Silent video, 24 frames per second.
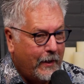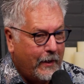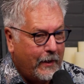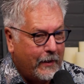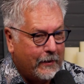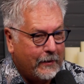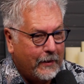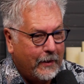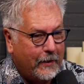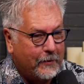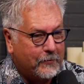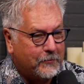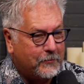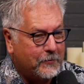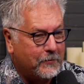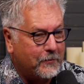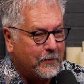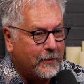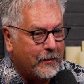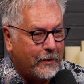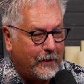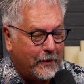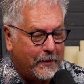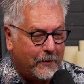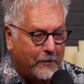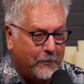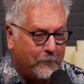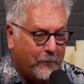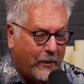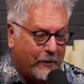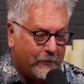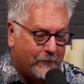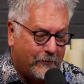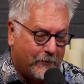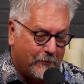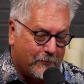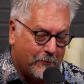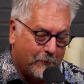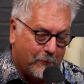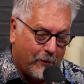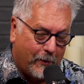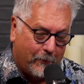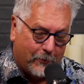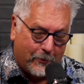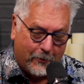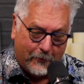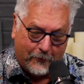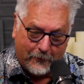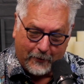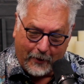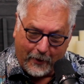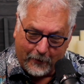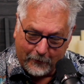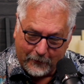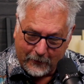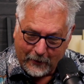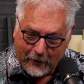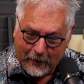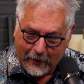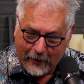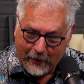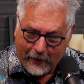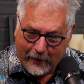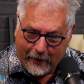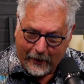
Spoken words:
And sooner than later, you might see some barbecue sauce.